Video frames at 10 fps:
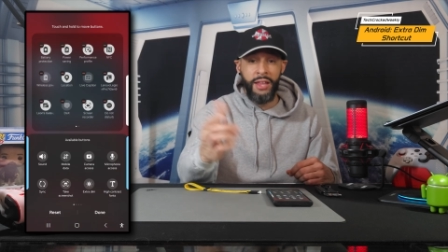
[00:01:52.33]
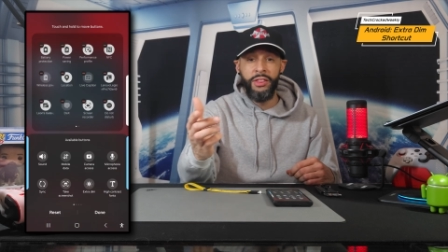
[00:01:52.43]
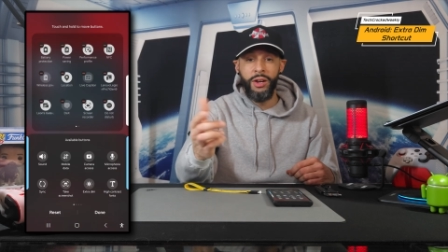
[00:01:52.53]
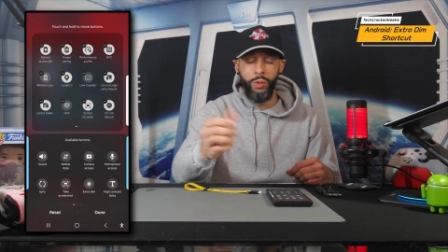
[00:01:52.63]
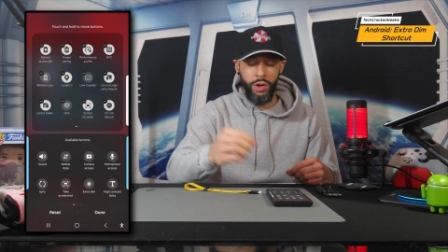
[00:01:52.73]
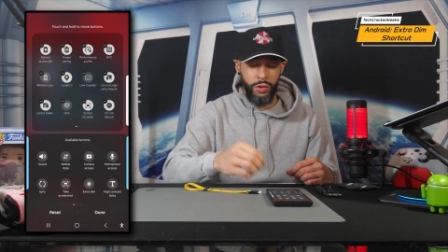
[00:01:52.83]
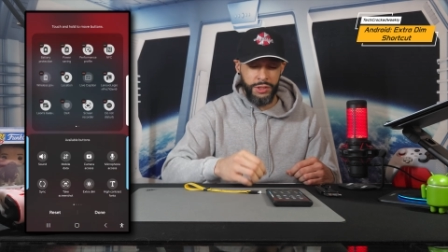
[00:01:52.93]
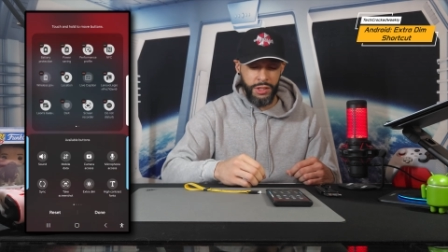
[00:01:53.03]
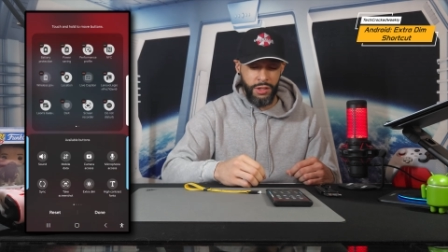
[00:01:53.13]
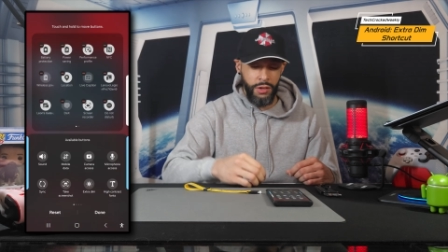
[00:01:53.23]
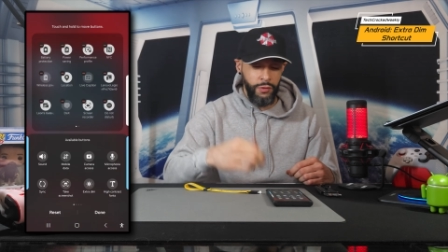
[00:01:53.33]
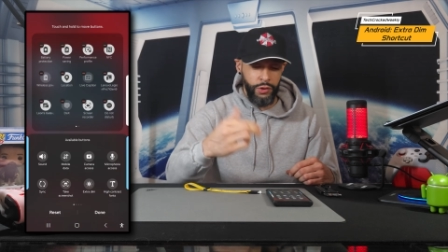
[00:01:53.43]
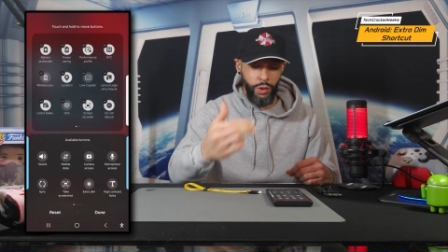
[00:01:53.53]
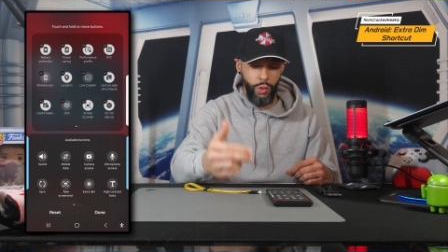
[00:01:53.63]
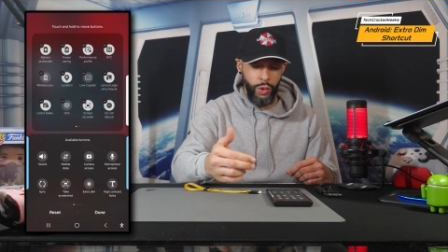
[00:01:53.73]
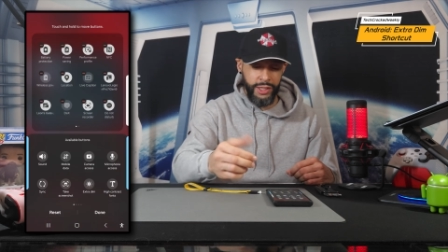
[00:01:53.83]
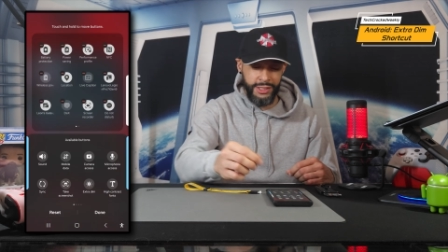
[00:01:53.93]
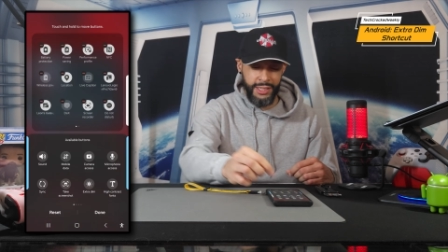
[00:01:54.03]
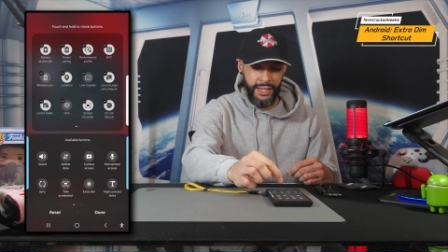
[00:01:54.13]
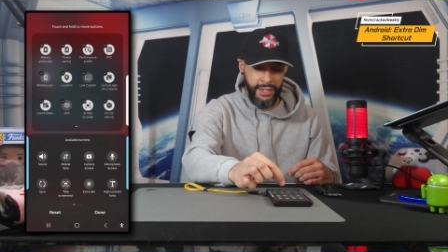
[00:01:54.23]
Then we're going to look for the quick
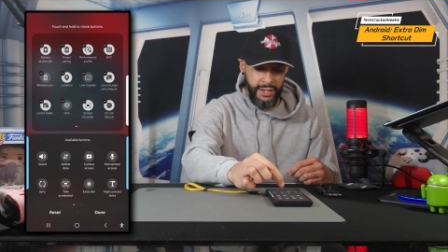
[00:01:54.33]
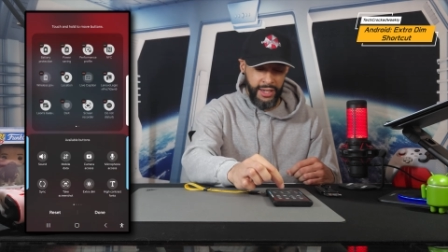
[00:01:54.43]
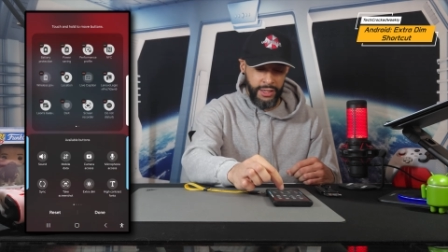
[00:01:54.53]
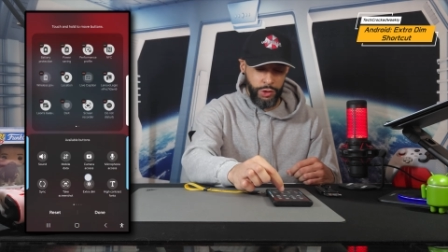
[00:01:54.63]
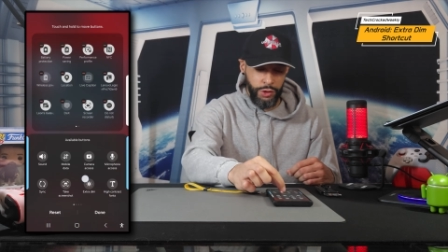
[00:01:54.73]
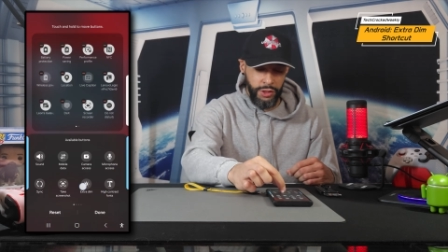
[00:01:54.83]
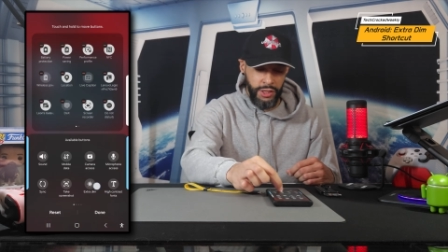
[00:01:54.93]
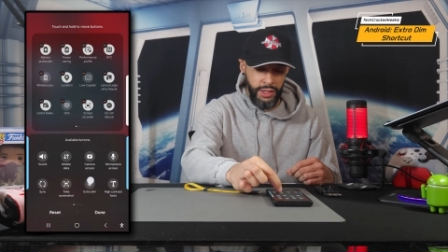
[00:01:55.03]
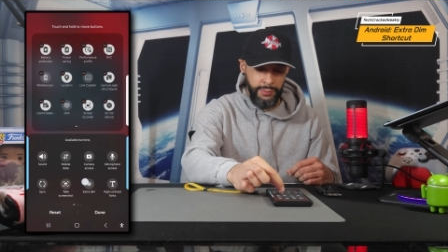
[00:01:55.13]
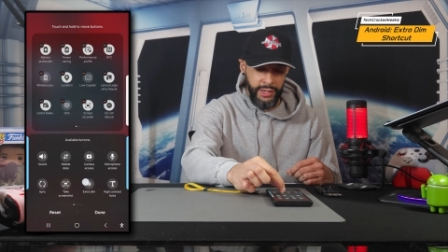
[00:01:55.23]
set and extra dim.